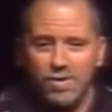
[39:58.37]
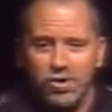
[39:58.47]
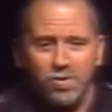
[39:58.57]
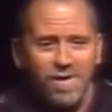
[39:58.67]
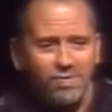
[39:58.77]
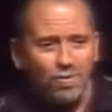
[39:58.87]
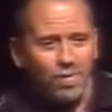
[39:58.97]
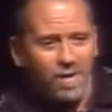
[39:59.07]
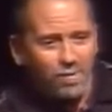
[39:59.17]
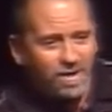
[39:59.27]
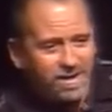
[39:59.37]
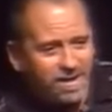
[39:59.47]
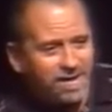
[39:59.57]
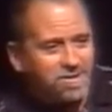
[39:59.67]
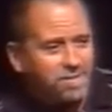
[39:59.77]
But you remember when we were
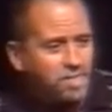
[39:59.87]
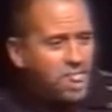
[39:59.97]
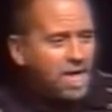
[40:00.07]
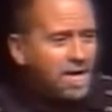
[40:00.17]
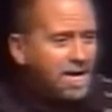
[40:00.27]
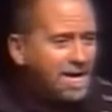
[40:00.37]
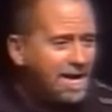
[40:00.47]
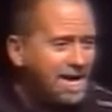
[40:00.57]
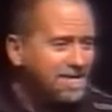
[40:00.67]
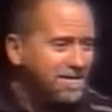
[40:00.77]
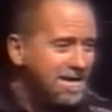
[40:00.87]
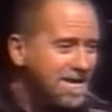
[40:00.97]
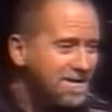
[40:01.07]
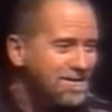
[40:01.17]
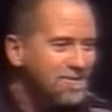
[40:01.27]
kids, and, and
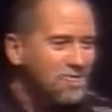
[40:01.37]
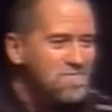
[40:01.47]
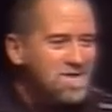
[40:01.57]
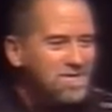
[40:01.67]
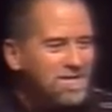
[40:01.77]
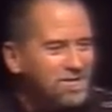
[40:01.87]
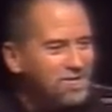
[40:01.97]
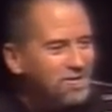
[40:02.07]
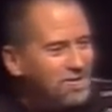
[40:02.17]
Anthony, I know you remember this